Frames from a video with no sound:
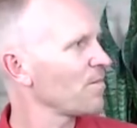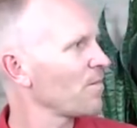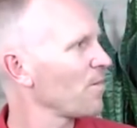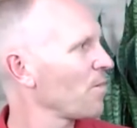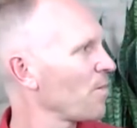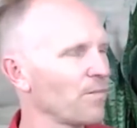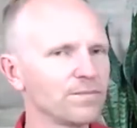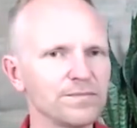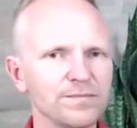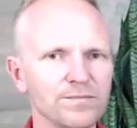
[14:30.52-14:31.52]

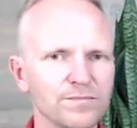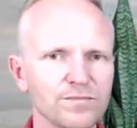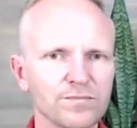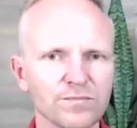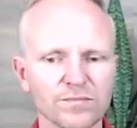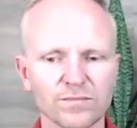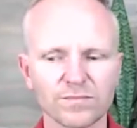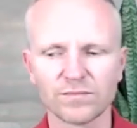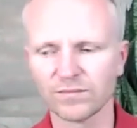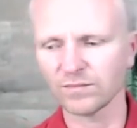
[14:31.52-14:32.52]

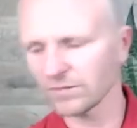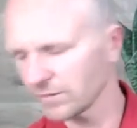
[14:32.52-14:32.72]
The person shown says nothing.